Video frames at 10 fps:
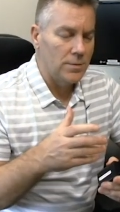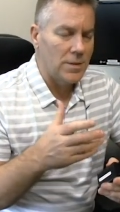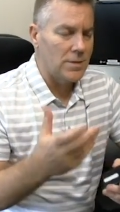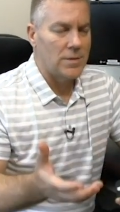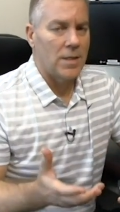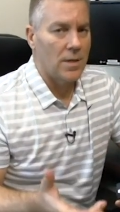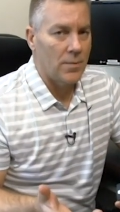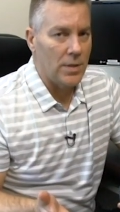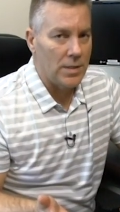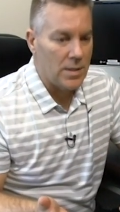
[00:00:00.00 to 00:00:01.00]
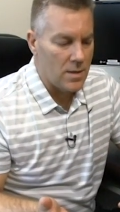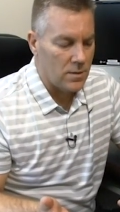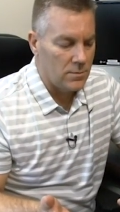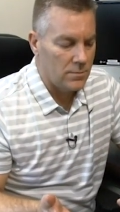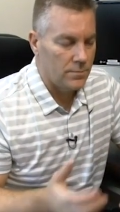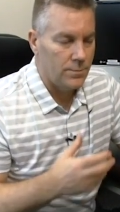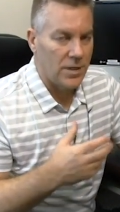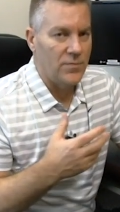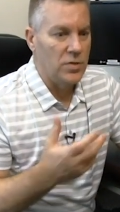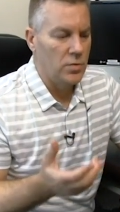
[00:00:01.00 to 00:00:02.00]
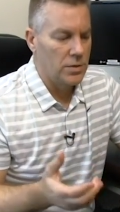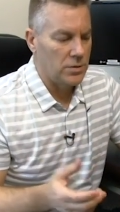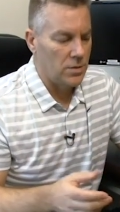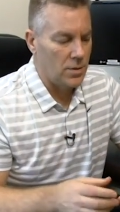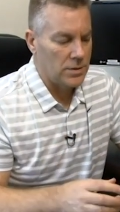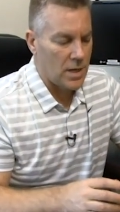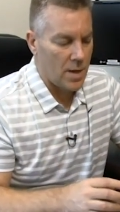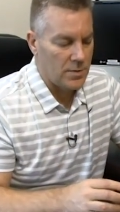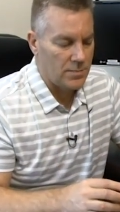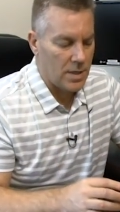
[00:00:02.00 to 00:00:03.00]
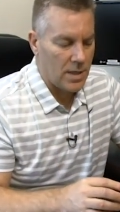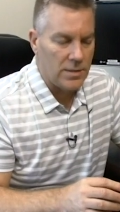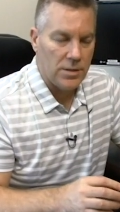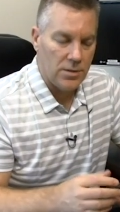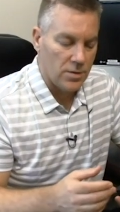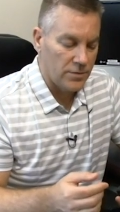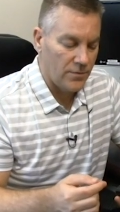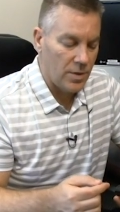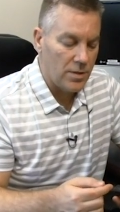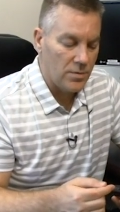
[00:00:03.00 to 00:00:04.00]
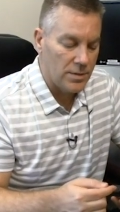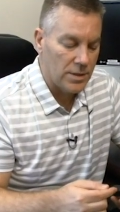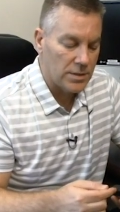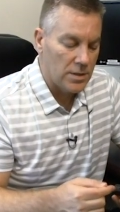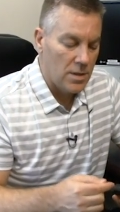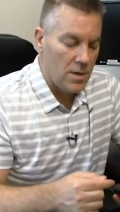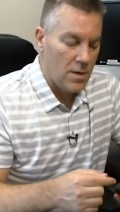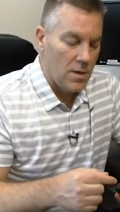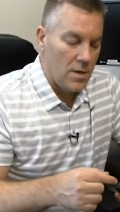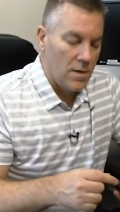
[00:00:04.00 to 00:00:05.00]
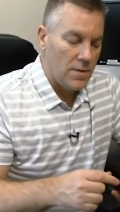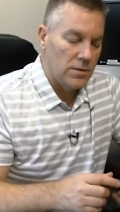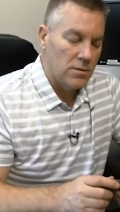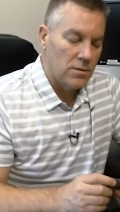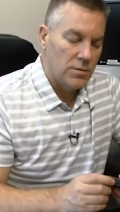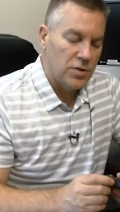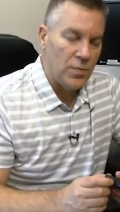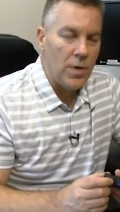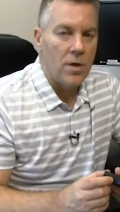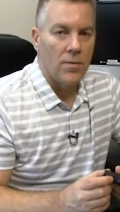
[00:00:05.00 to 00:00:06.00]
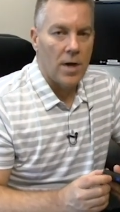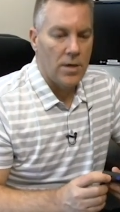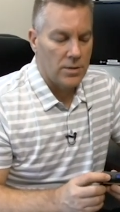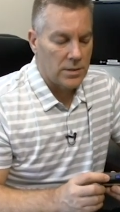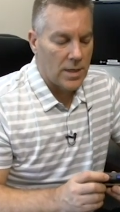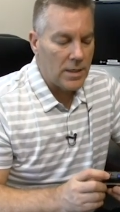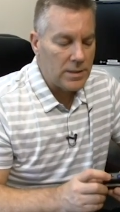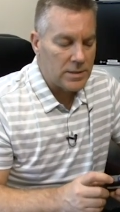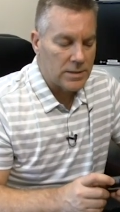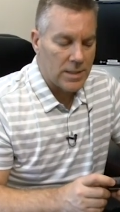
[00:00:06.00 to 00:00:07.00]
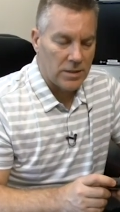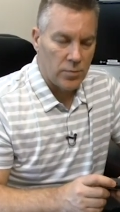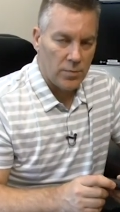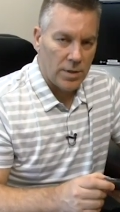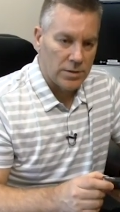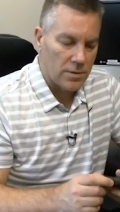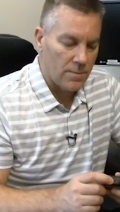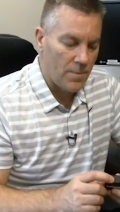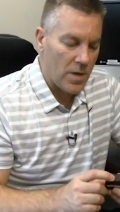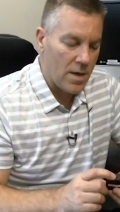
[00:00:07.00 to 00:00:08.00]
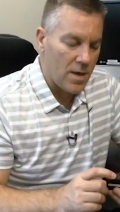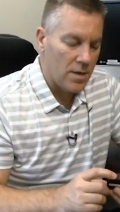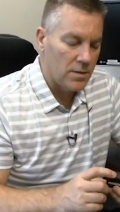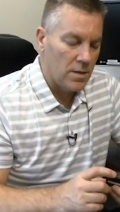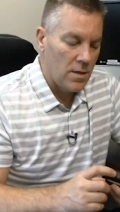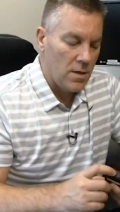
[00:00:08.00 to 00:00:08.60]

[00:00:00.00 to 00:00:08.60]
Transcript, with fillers: doesn't sound like a big deal, but I've been doing this a long time. This is about 18 years for me doing this. This little speaker right here is a 96 decibel buzzer. And